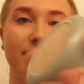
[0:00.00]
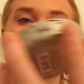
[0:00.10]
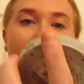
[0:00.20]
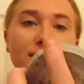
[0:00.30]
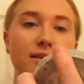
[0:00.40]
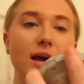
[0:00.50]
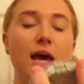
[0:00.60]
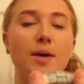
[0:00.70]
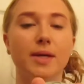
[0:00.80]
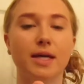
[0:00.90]
this
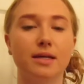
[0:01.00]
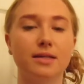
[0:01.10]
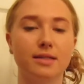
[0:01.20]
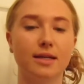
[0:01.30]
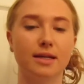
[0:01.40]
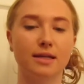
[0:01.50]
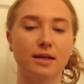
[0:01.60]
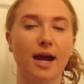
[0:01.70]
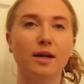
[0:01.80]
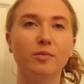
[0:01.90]
because it
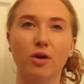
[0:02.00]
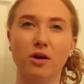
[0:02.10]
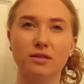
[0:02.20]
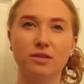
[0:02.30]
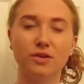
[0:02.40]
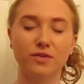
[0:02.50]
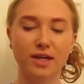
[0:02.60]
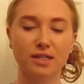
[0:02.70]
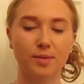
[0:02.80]
kind of bronzes your face,